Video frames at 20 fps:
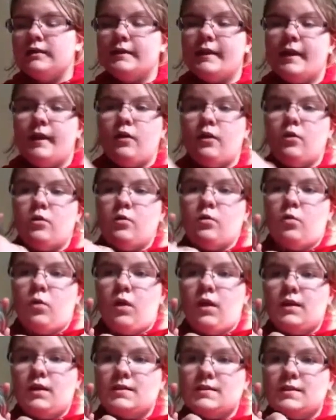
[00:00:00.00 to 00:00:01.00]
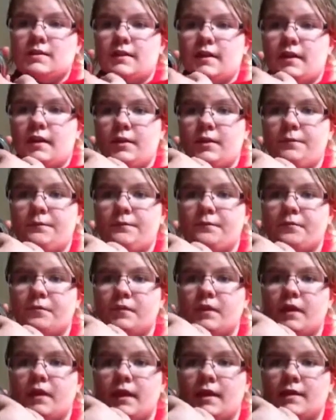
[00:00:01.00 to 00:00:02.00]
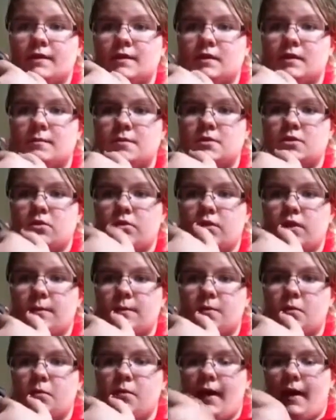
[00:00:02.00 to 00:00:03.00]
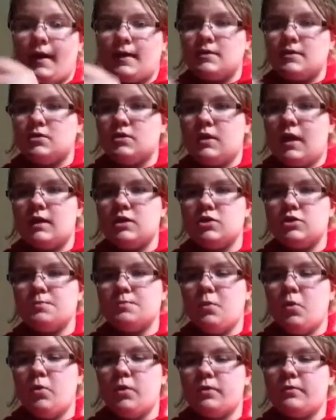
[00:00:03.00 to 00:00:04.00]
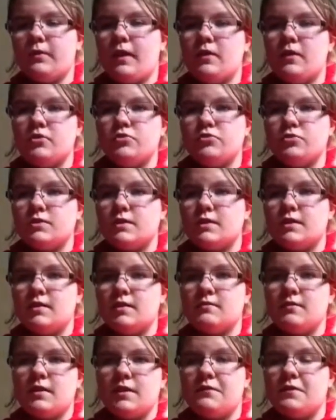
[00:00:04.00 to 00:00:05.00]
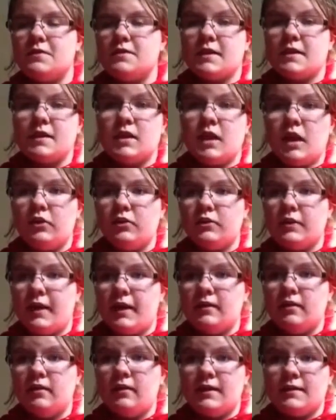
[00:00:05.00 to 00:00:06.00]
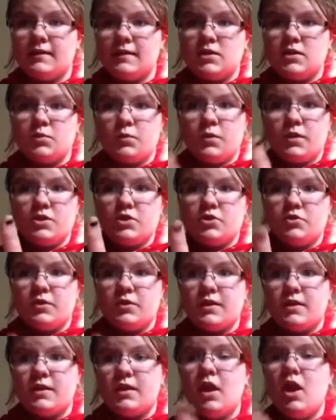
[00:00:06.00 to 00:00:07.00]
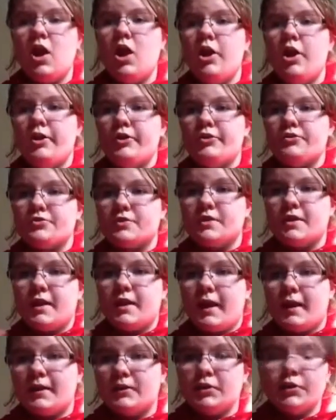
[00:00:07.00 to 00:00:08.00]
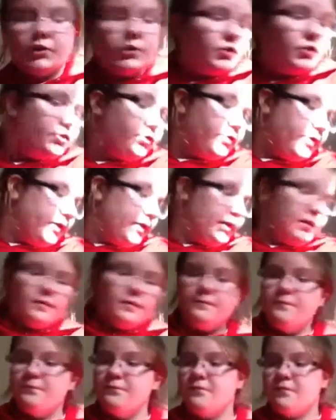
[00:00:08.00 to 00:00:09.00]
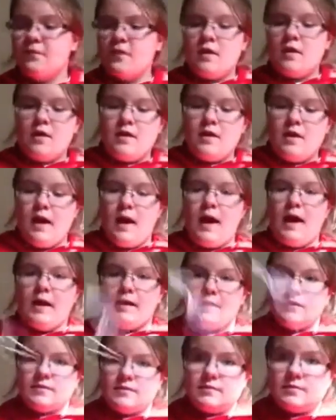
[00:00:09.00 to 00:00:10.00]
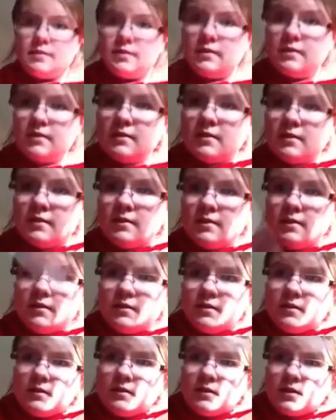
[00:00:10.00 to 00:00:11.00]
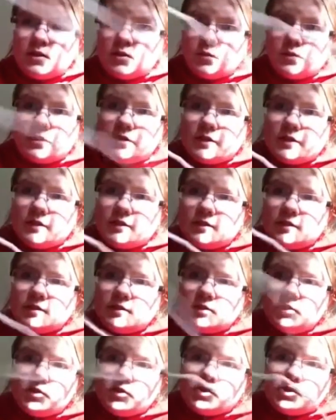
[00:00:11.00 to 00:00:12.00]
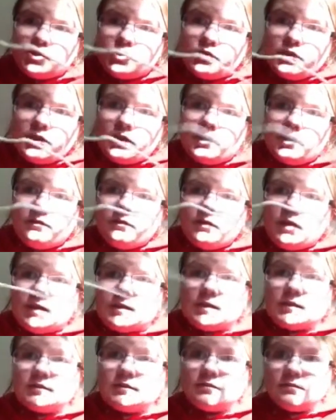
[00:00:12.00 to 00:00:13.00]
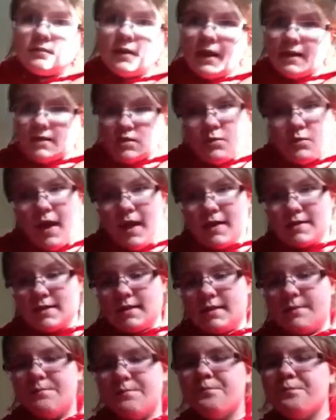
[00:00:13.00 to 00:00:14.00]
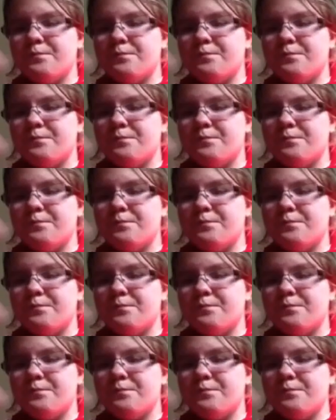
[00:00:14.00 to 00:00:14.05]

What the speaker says: Now, while it's in there, it's going to be soaking up the wax. Kind of just poke it around. You'll see it. If it's like a colored candle like this one, it's green. You'll see it kind of turn green as this one did. Turns green because it has the wax in it.